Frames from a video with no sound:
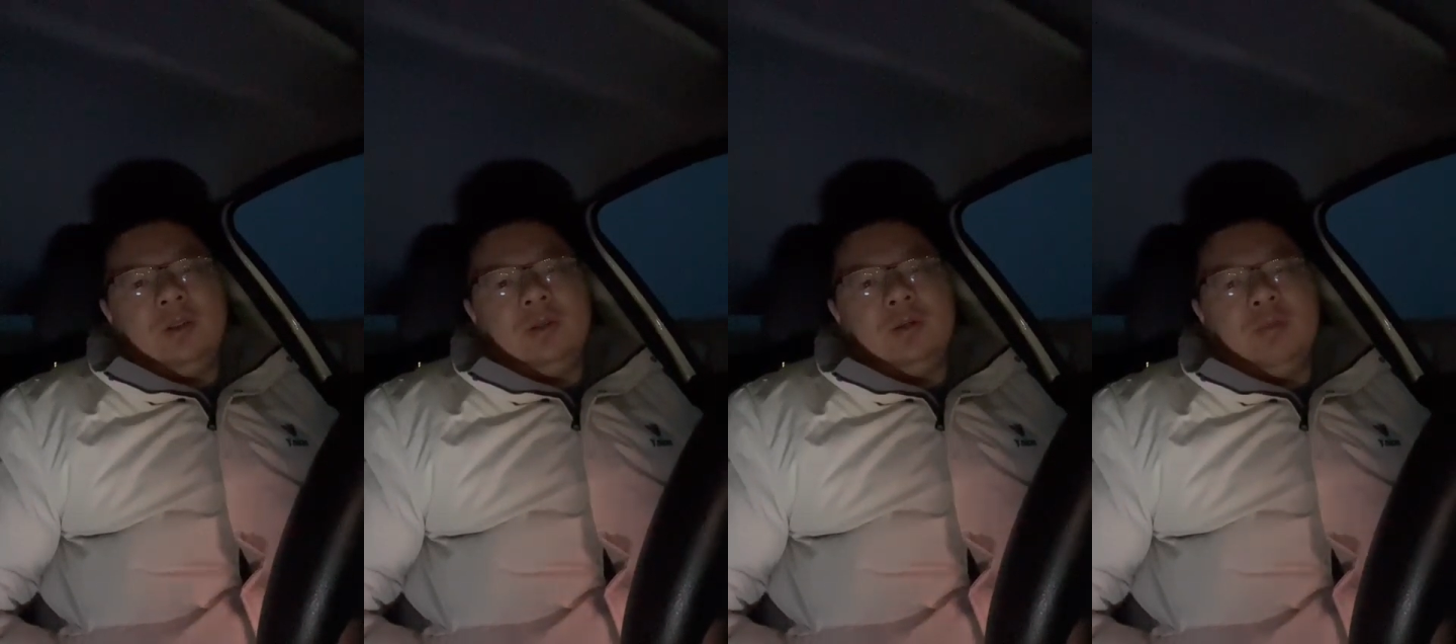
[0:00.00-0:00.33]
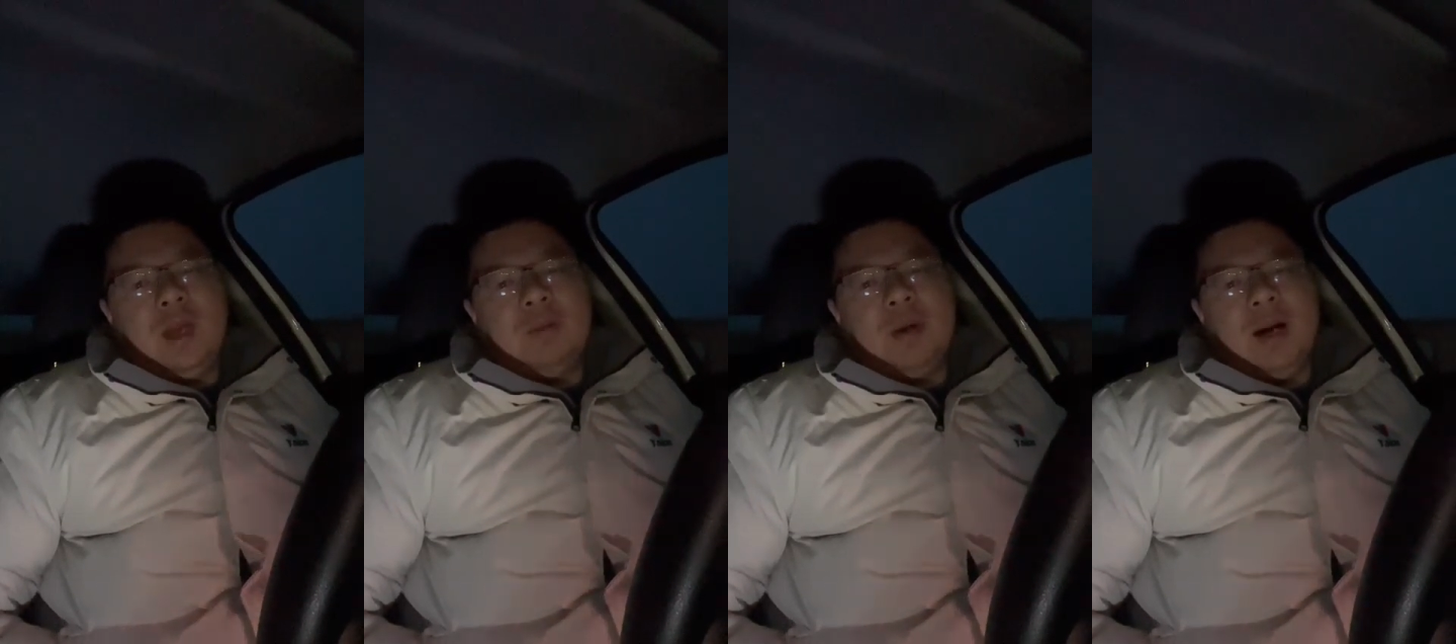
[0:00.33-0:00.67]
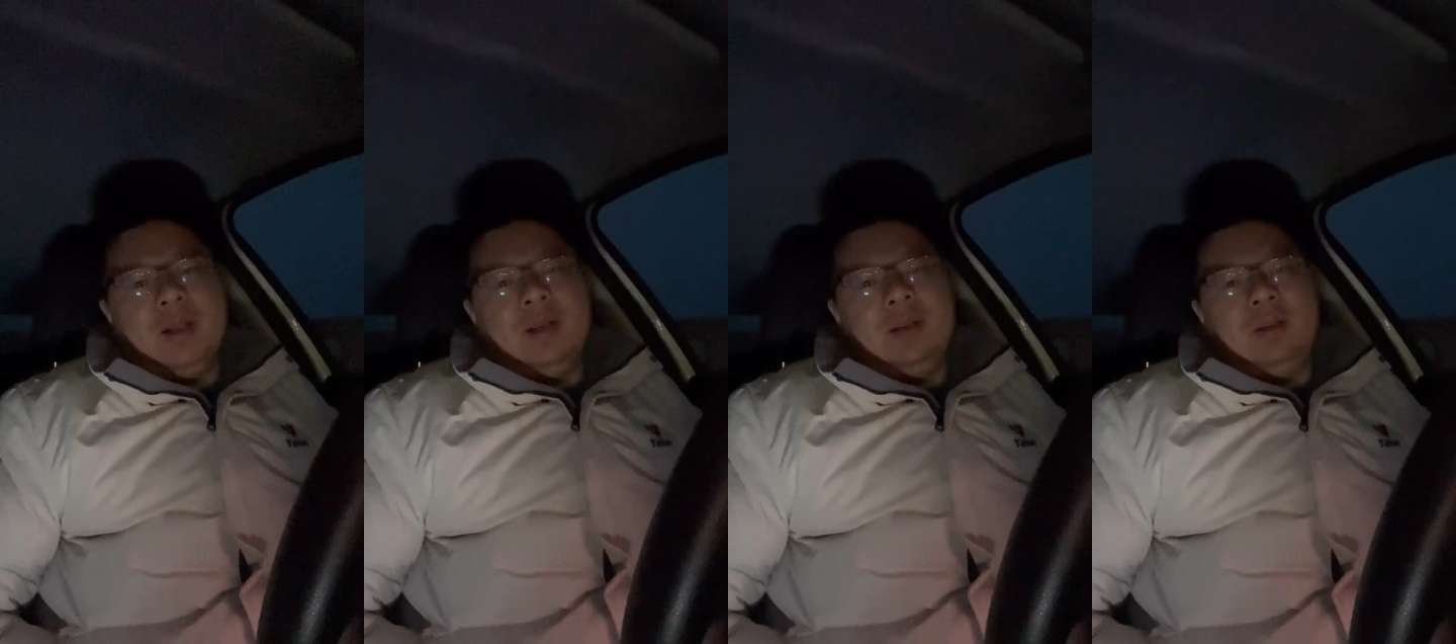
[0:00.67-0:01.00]
to make
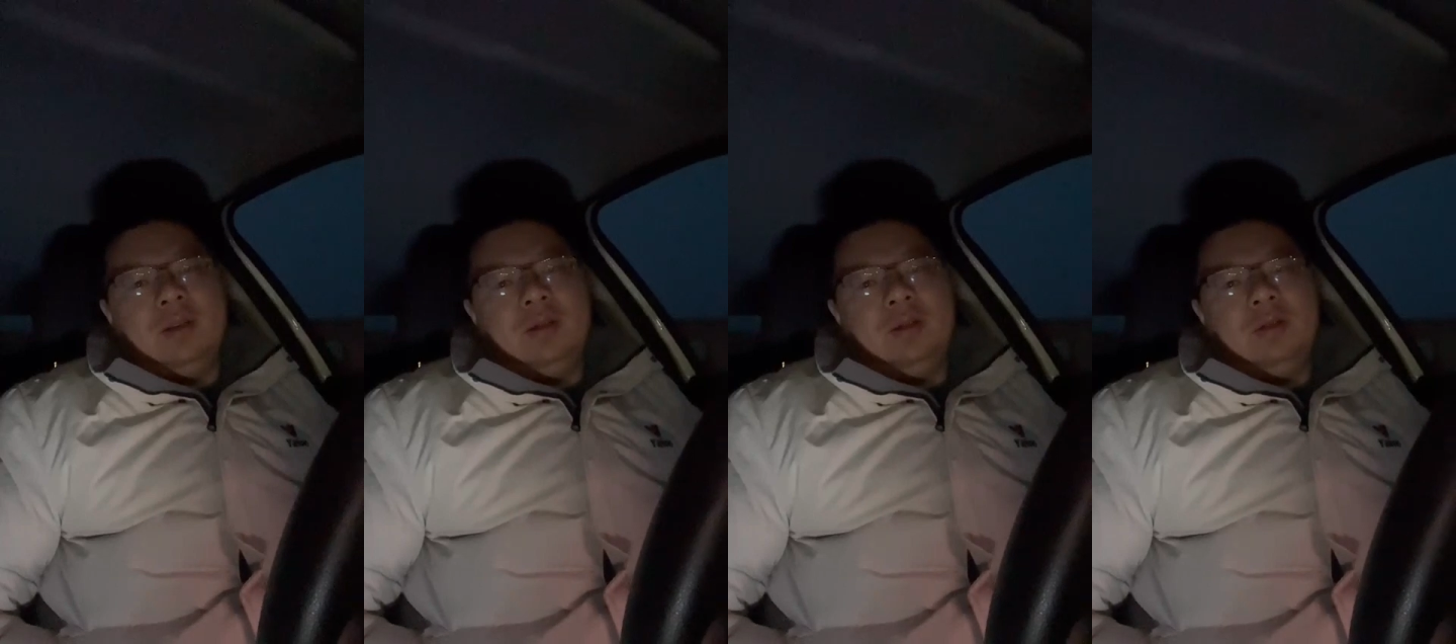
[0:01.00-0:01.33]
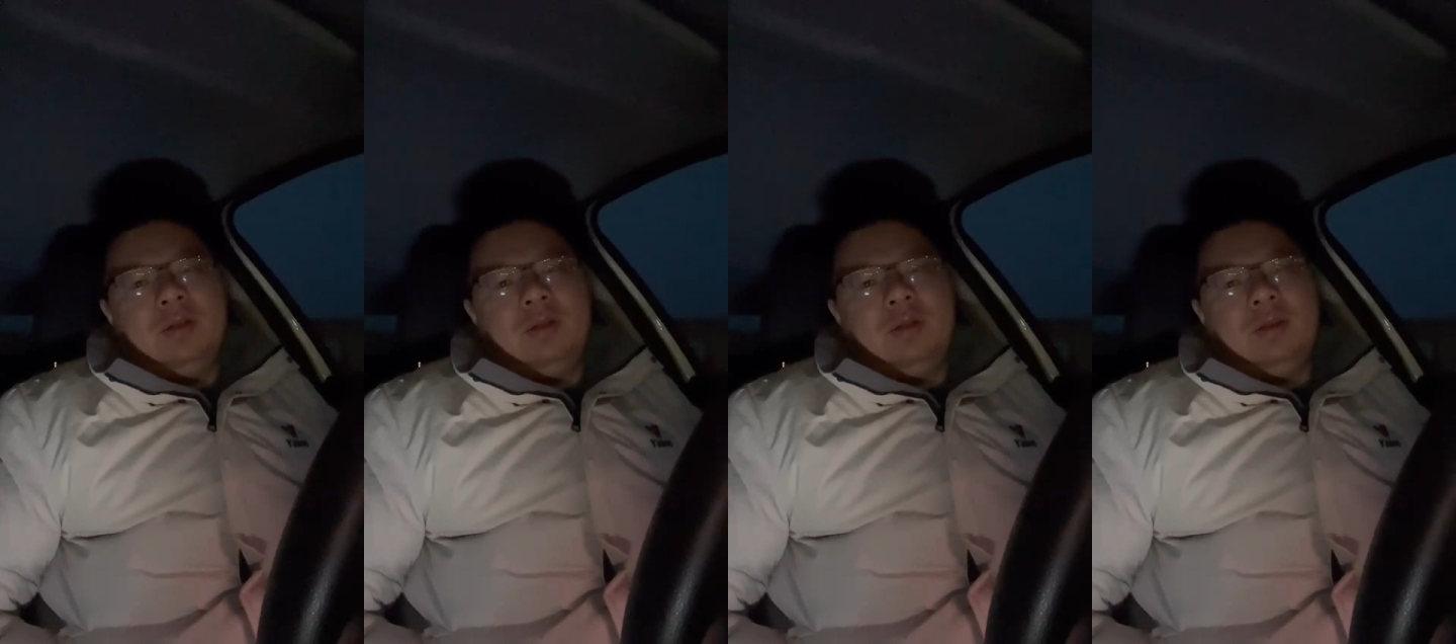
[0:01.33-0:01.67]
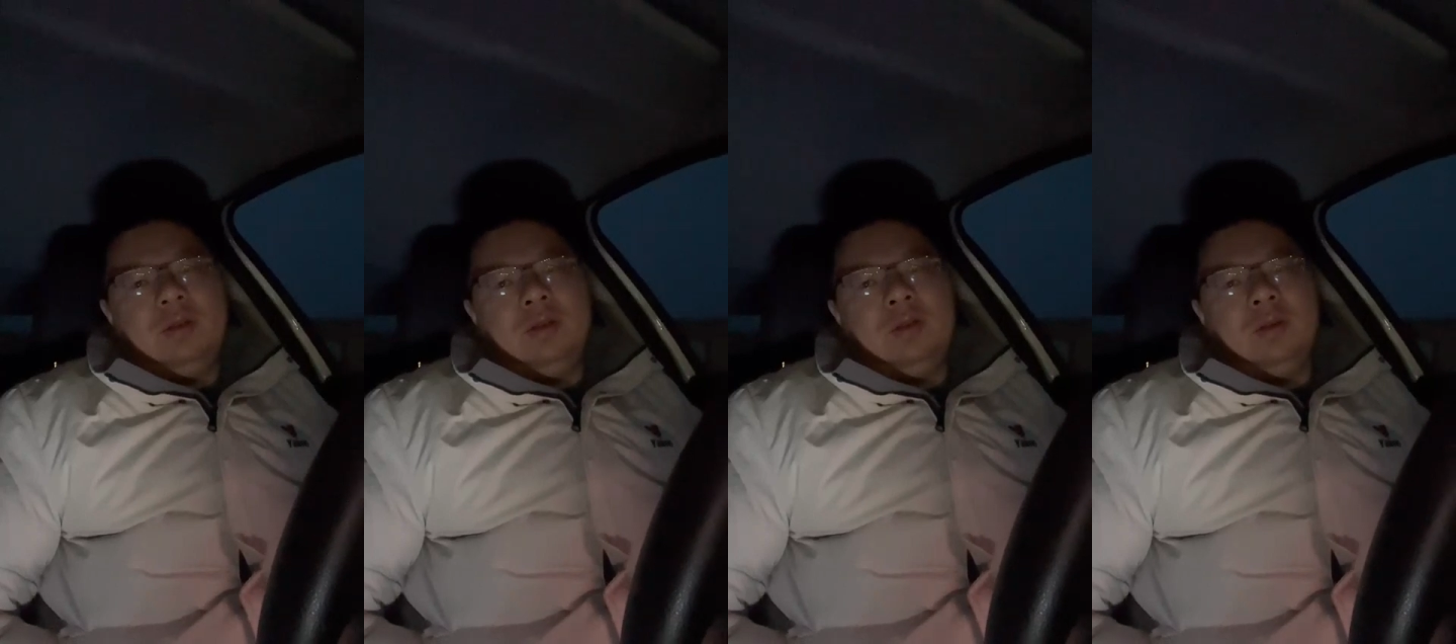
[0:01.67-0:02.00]
money,
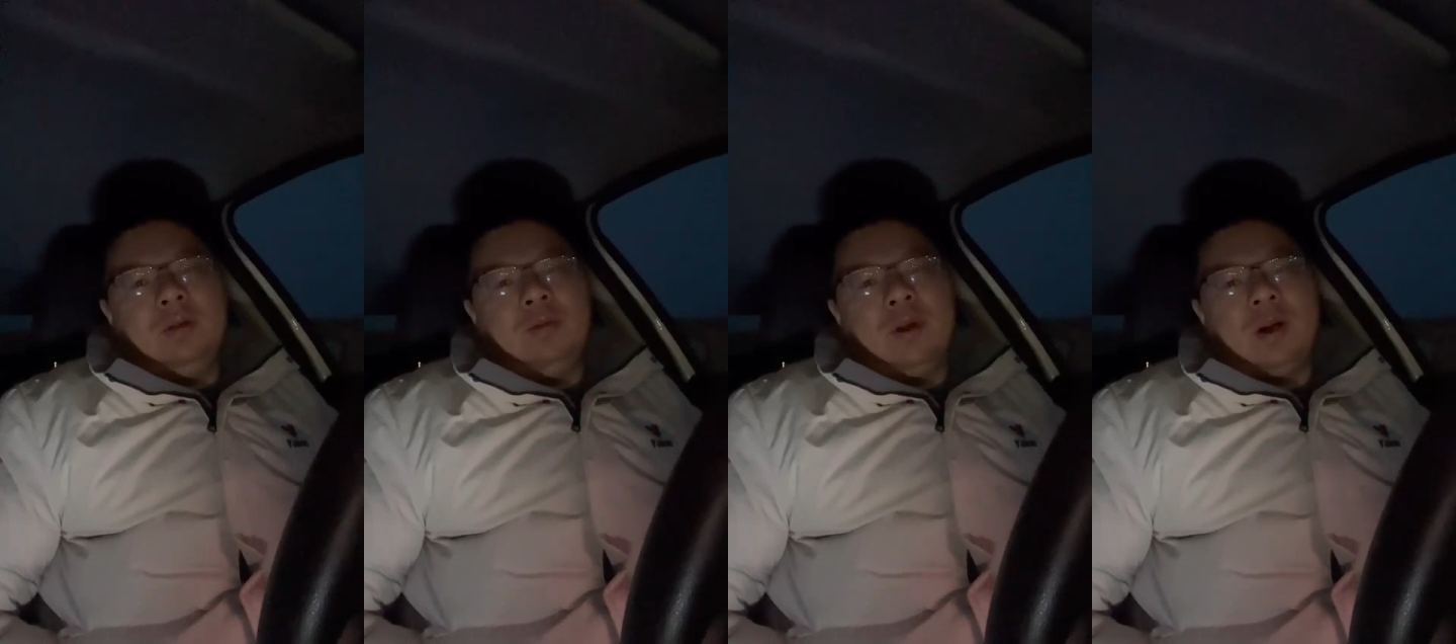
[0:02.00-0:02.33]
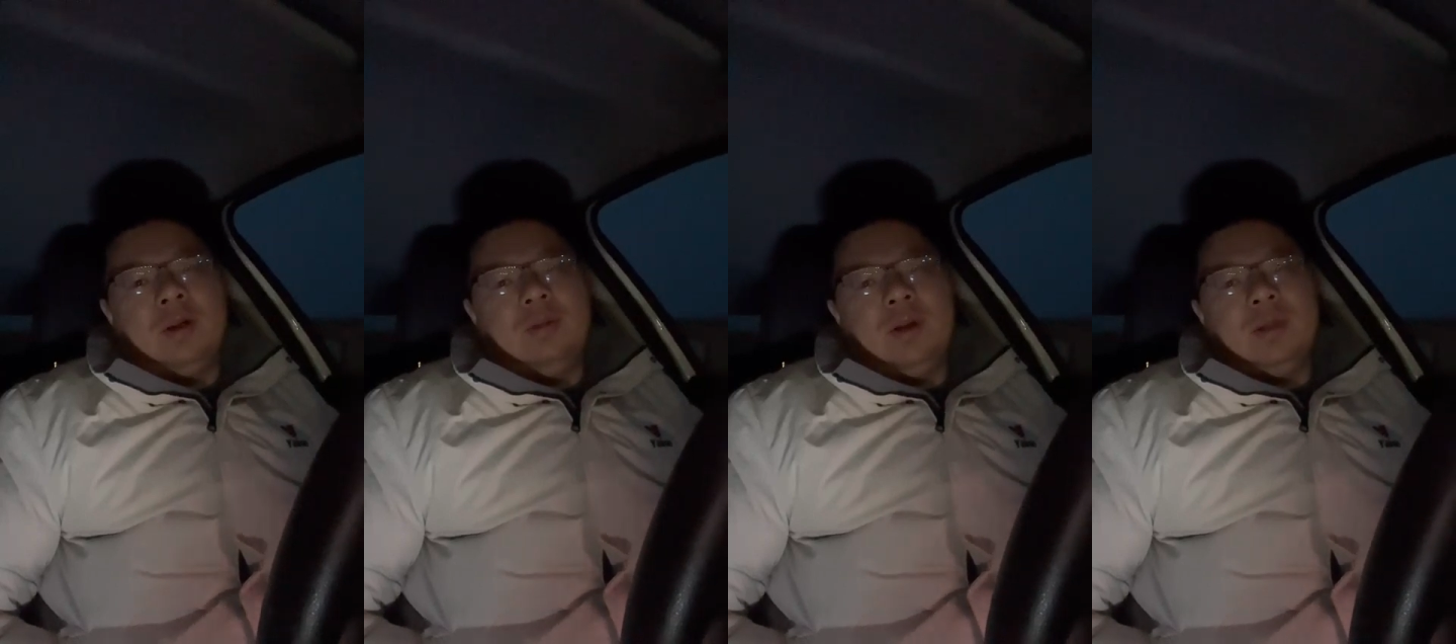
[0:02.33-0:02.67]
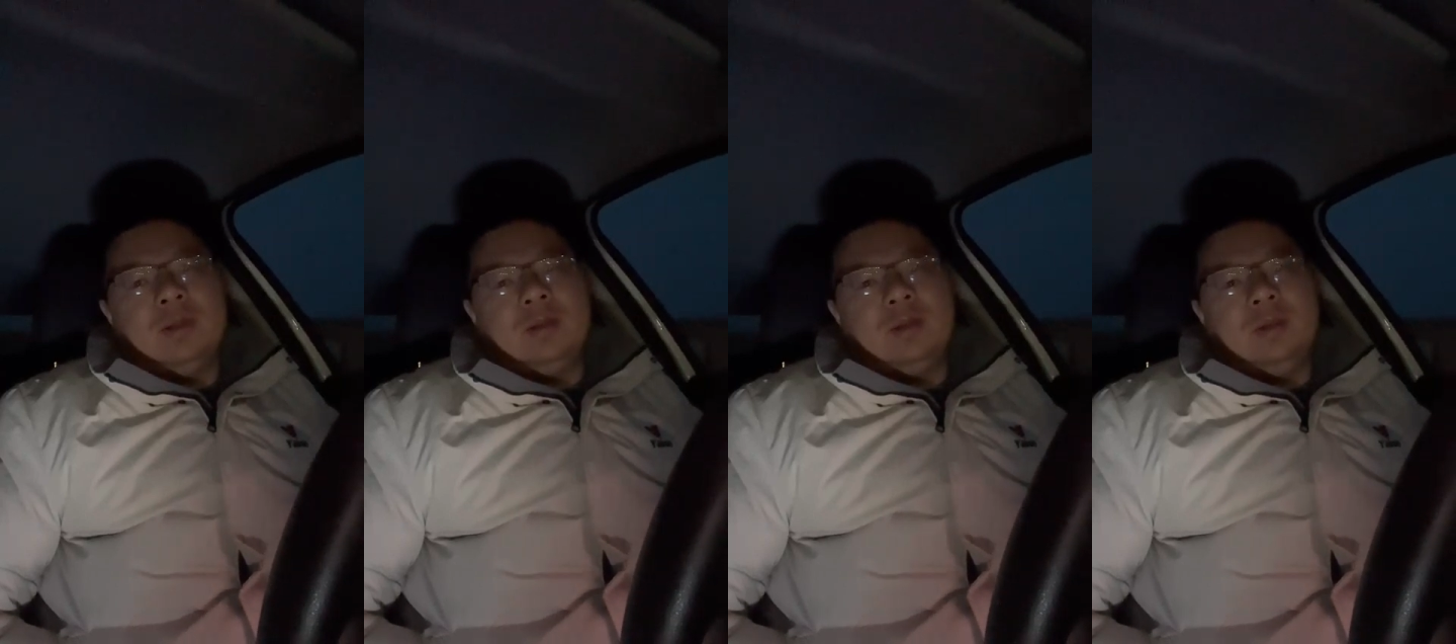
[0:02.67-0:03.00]
you know, working
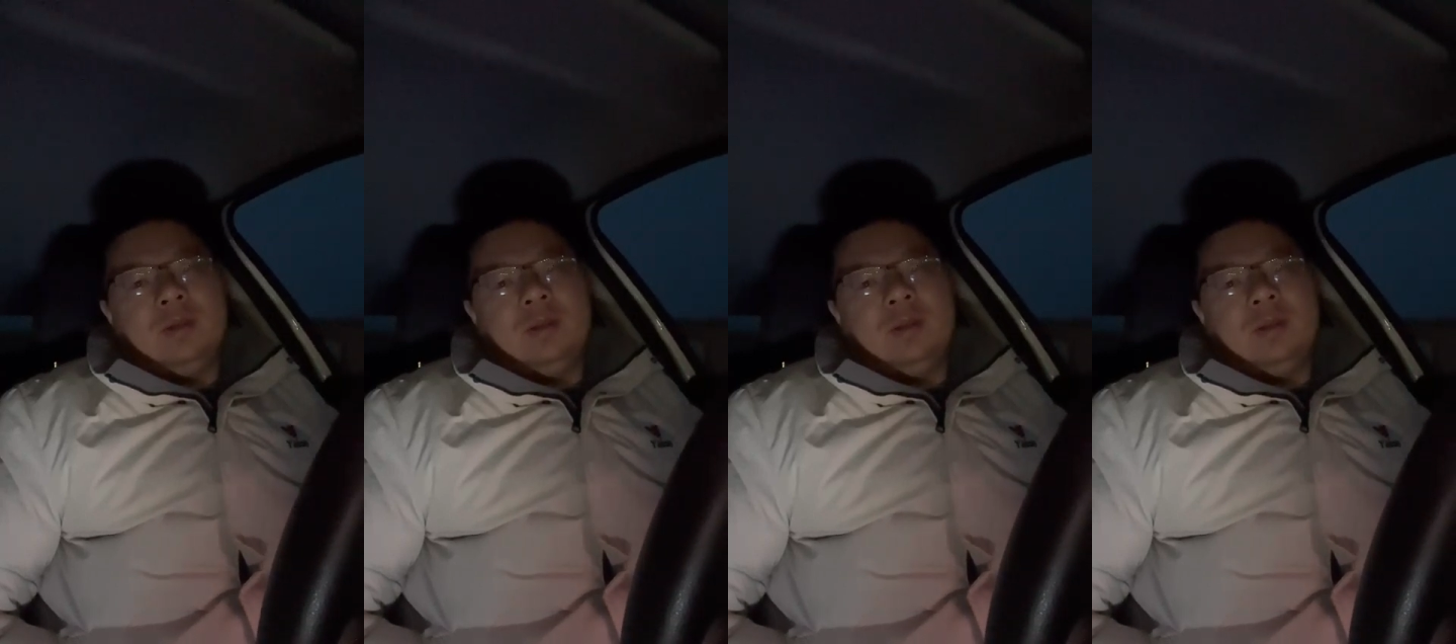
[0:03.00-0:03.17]
with